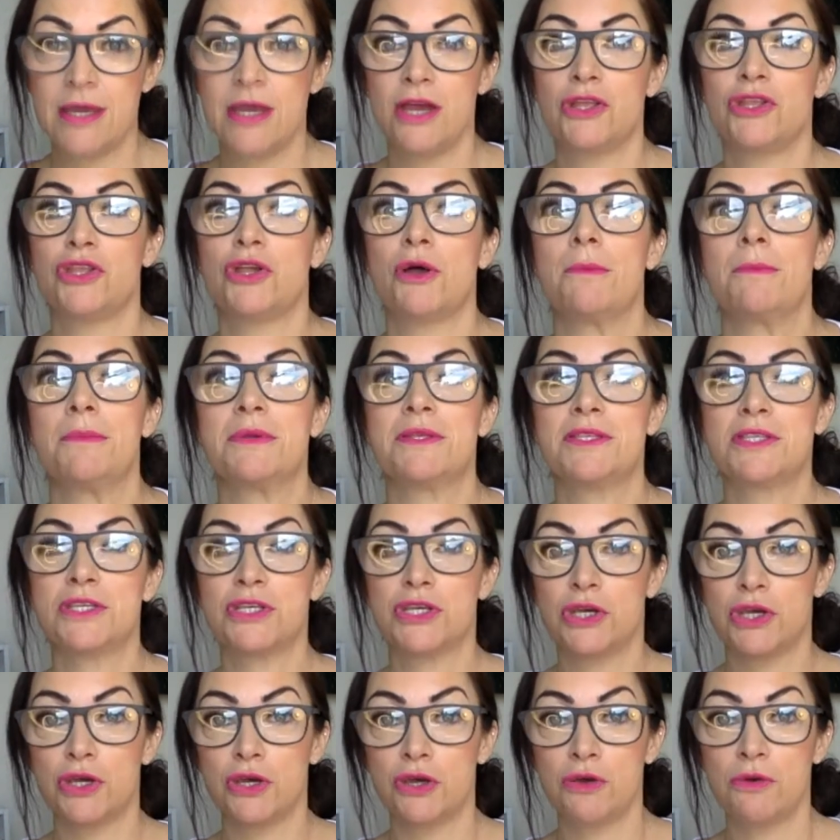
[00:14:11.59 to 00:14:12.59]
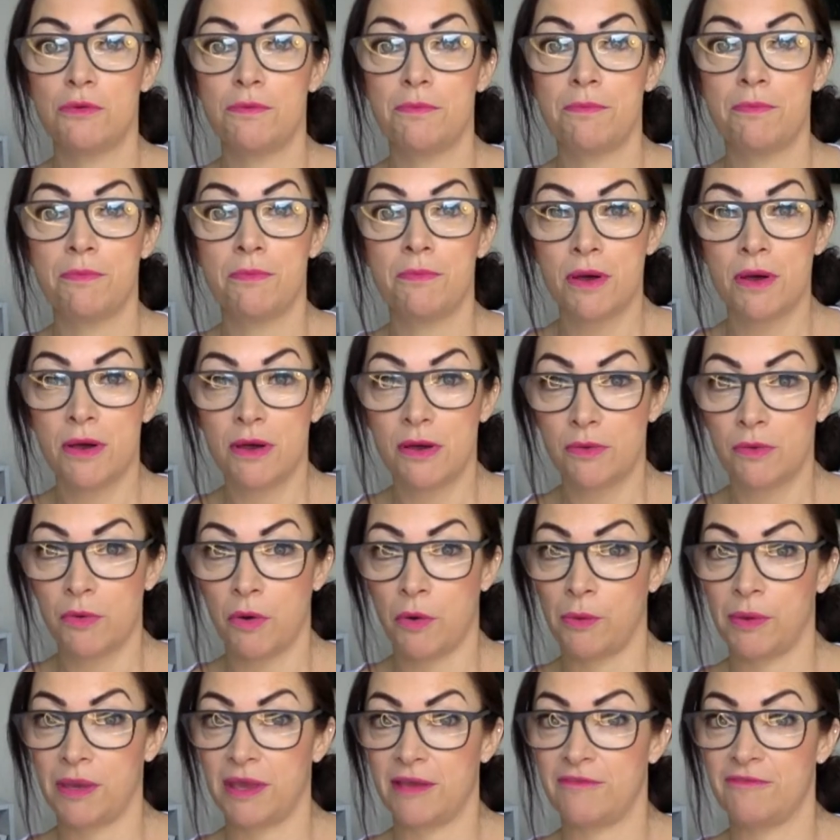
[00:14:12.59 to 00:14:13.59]
Number 2, what
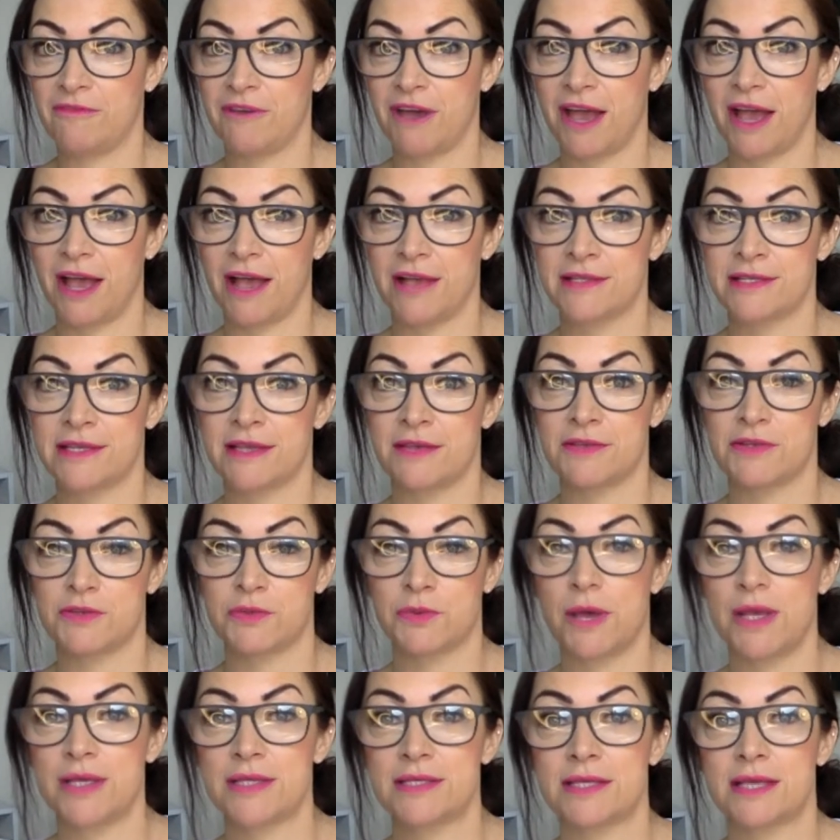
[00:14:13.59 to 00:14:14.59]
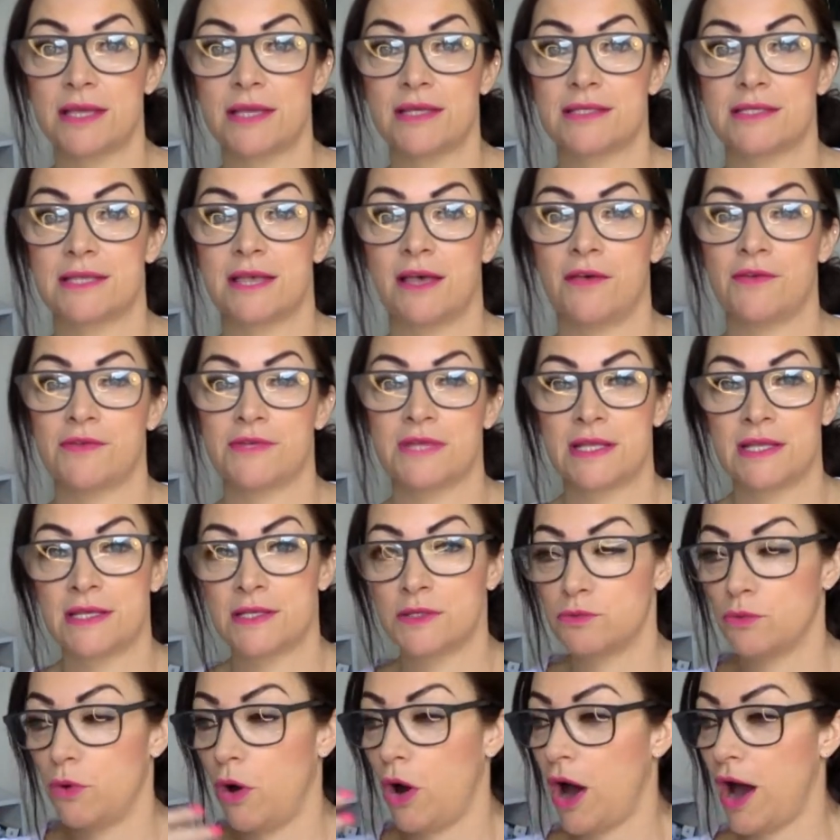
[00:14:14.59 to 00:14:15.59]
we invite ourselves to ask ourselves then is,
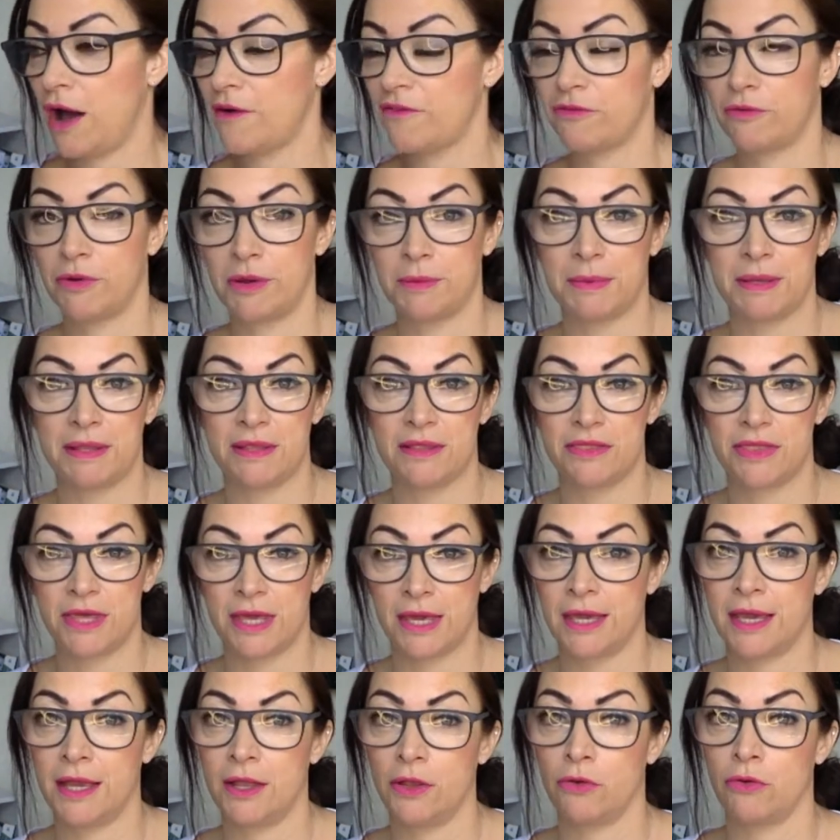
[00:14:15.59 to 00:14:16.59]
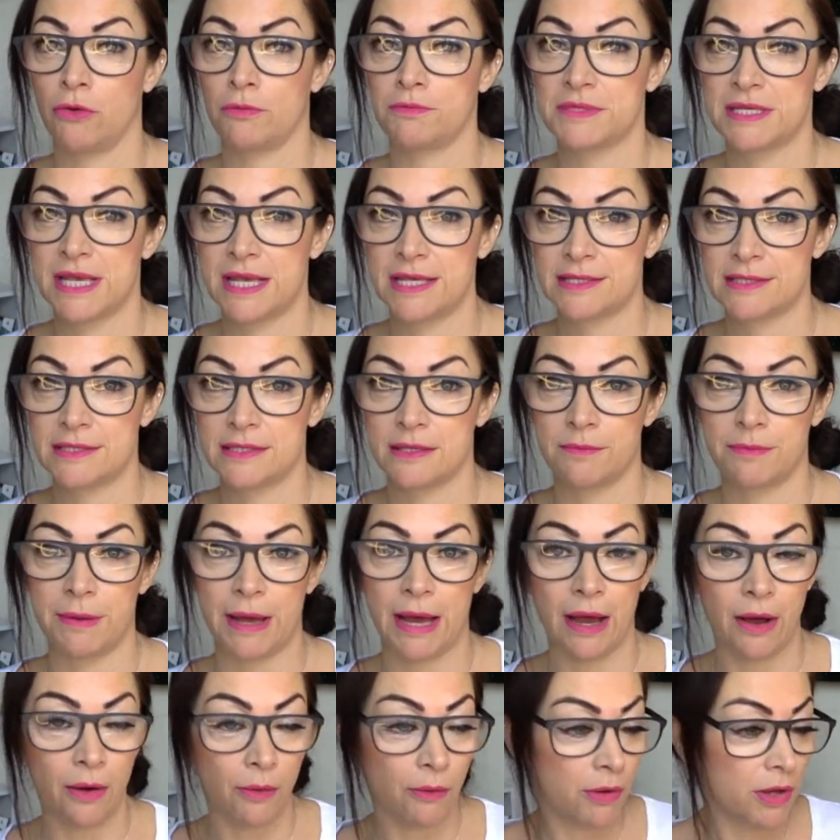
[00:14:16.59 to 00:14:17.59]
what have we been thinking or obsessing
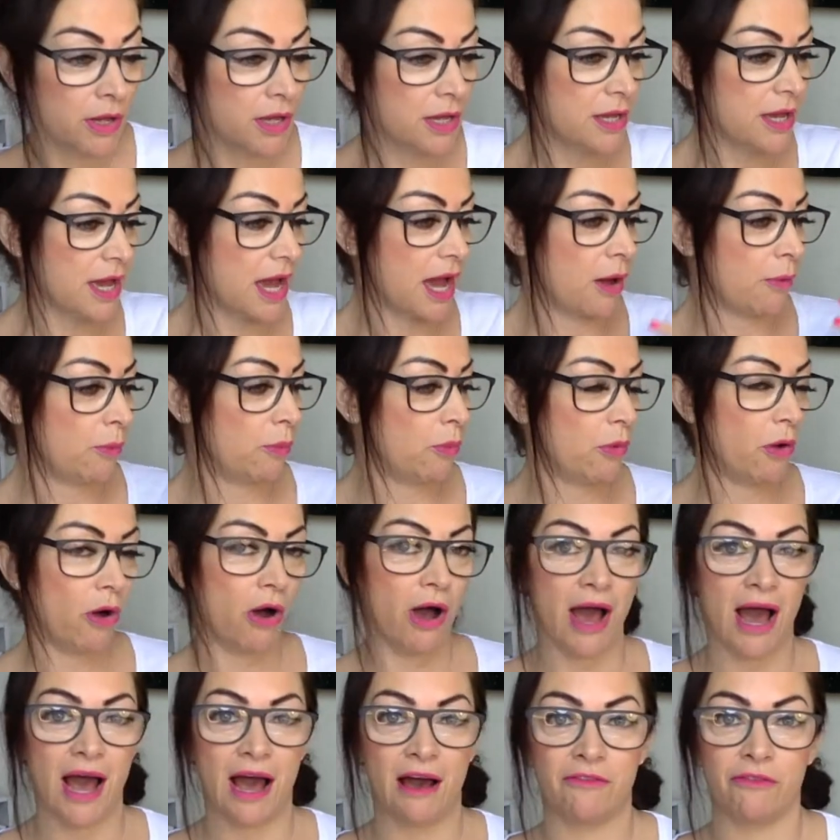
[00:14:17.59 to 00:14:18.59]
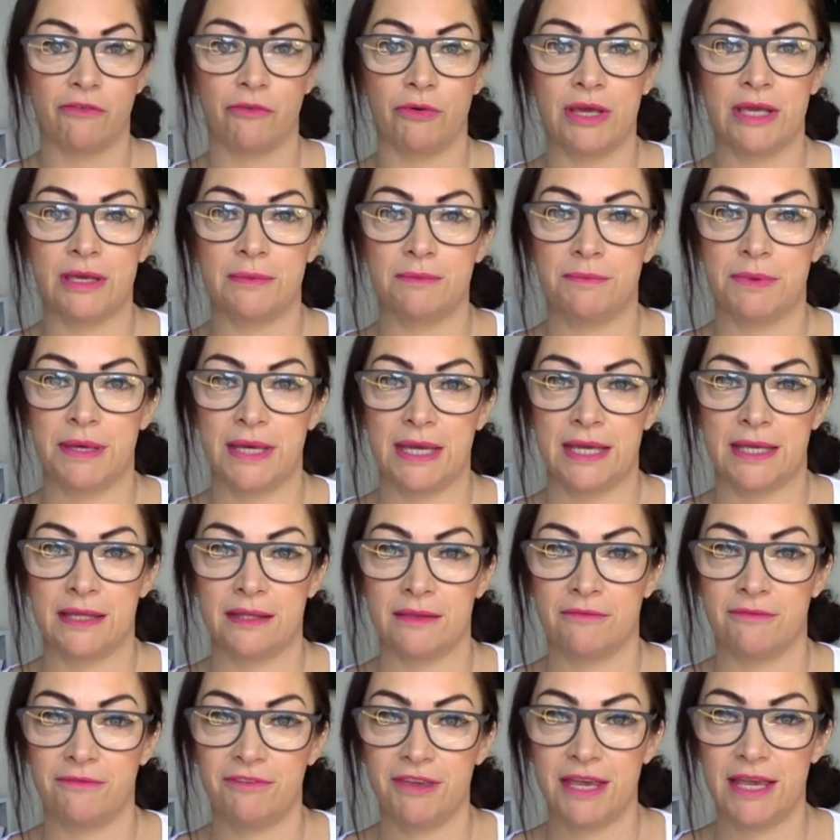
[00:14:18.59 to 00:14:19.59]
about, and what have we been
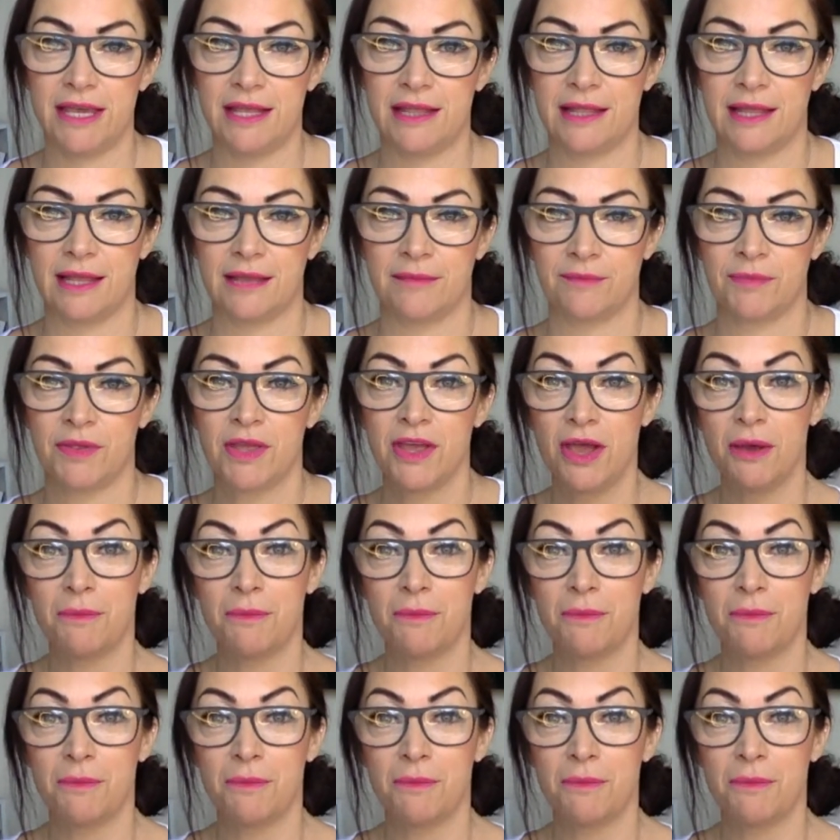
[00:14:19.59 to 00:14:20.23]
feeling?